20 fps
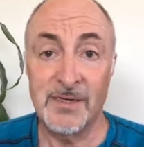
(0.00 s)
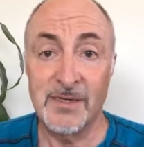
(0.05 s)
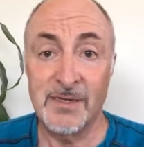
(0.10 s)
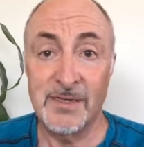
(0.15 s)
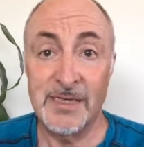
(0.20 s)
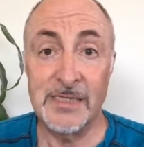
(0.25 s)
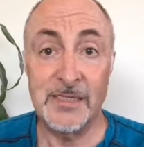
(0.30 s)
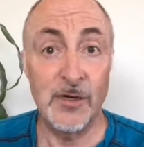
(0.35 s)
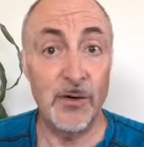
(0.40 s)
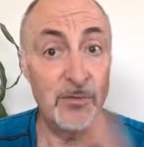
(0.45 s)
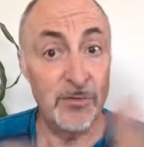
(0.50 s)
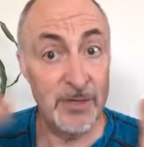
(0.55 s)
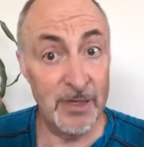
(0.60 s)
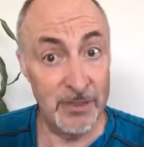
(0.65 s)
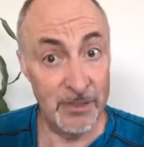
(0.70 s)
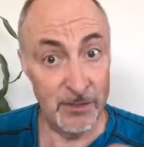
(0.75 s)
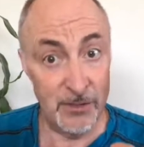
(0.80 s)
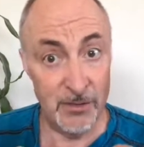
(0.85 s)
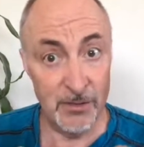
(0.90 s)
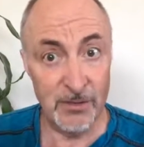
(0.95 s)
That's a whole
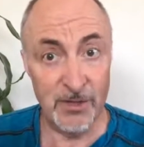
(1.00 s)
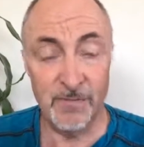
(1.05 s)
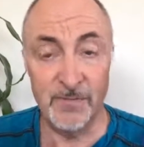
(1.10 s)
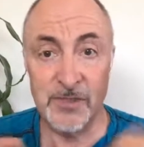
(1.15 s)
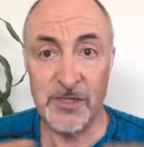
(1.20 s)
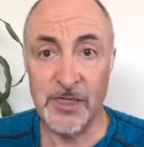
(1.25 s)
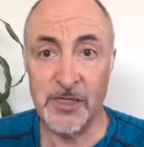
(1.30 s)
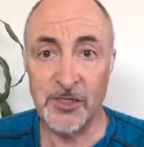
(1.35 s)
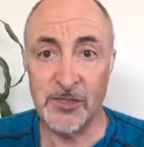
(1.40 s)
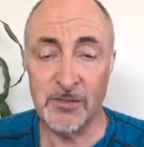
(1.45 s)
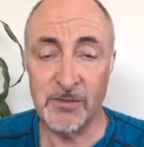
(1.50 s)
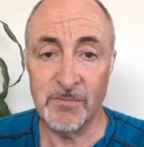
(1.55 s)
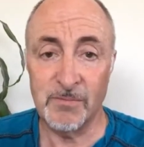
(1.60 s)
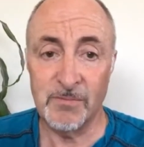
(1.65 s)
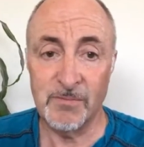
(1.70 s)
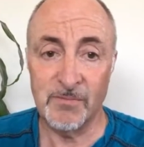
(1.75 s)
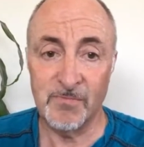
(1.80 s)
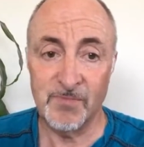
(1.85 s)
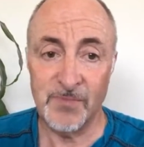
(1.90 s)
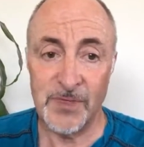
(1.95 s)
nother conversation.
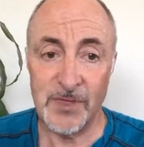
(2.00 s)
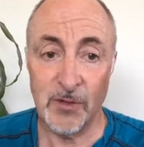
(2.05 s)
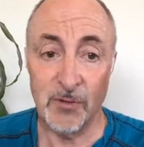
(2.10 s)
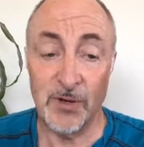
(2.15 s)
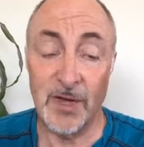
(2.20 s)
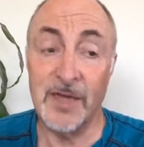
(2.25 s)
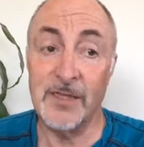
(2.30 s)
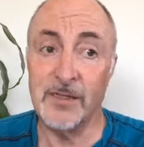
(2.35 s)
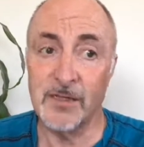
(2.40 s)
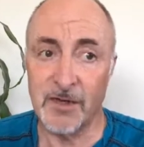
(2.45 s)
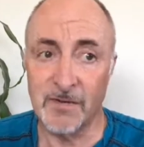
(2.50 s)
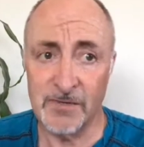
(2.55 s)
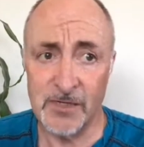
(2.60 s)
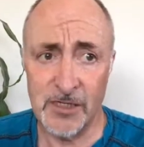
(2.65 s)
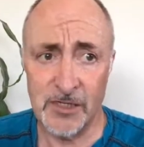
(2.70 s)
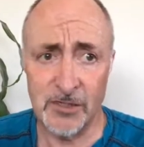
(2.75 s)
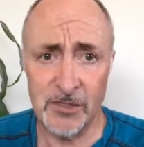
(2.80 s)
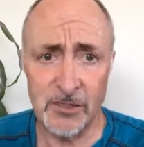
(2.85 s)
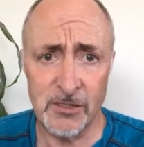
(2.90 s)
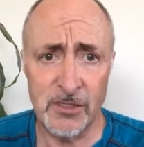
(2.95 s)
Whole other
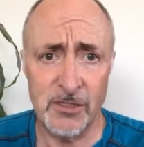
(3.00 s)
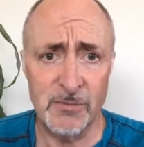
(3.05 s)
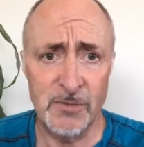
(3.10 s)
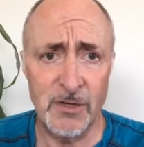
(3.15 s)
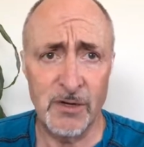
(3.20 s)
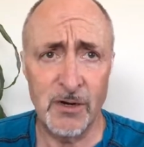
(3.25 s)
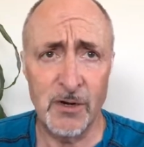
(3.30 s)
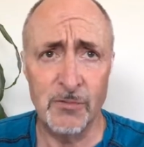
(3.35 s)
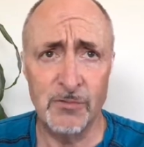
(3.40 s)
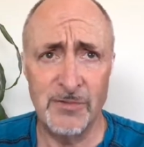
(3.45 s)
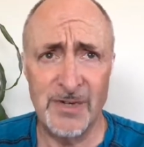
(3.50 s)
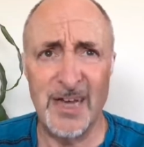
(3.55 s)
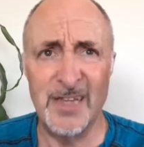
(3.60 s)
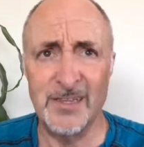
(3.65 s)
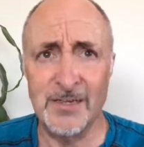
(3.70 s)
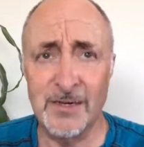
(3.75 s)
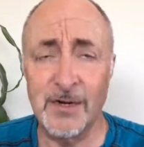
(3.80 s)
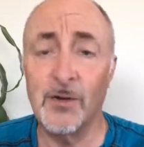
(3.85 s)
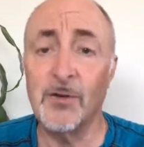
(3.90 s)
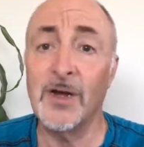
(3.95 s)
conversation, excuse me, not whole
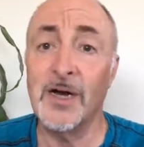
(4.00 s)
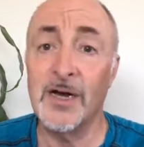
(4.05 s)
nother, whole